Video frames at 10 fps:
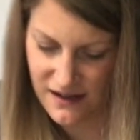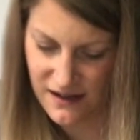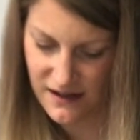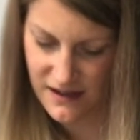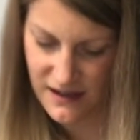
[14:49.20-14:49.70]

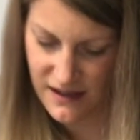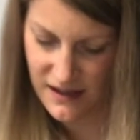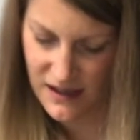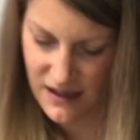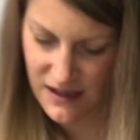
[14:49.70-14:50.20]

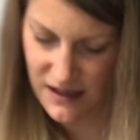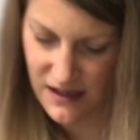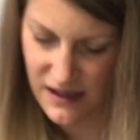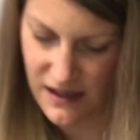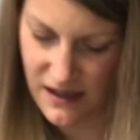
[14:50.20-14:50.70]

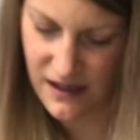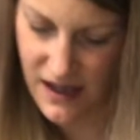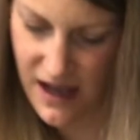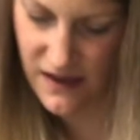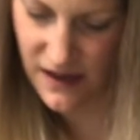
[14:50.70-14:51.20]

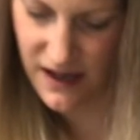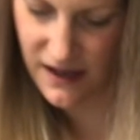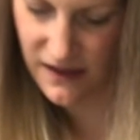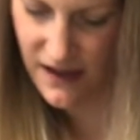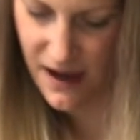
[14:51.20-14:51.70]
Okay, then cut
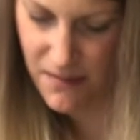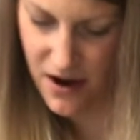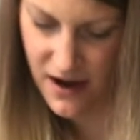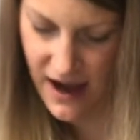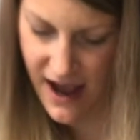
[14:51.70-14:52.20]
that part
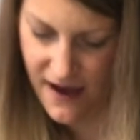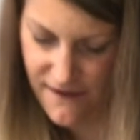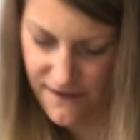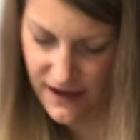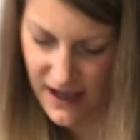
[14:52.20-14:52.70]
in
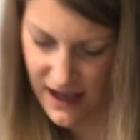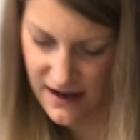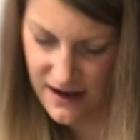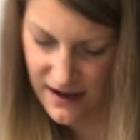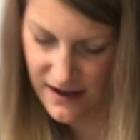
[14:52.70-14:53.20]
half again.